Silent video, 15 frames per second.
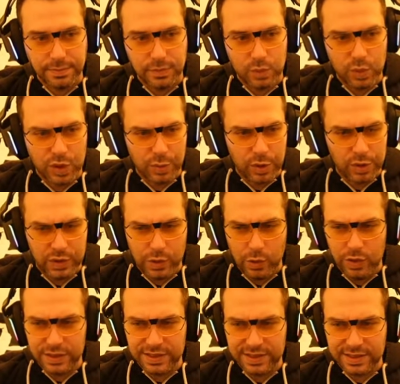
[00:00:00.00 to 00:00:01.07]
What about
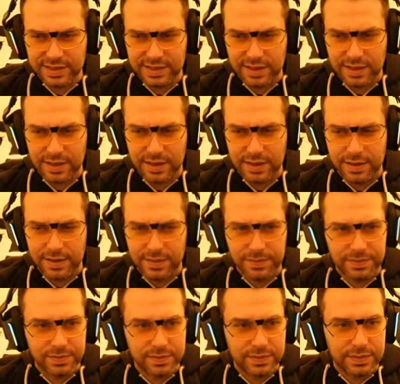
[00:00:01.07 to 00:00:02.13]
Lords?
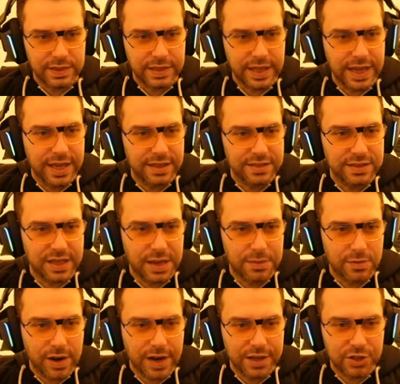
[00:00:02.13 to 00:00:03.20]
Yeah, same
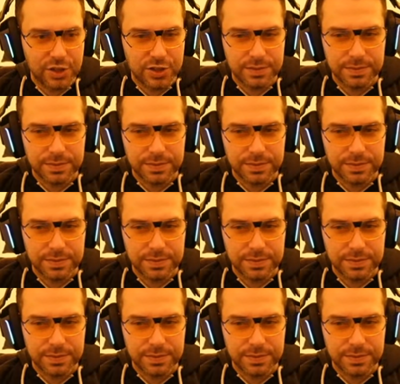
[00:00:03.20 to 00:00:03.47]
range.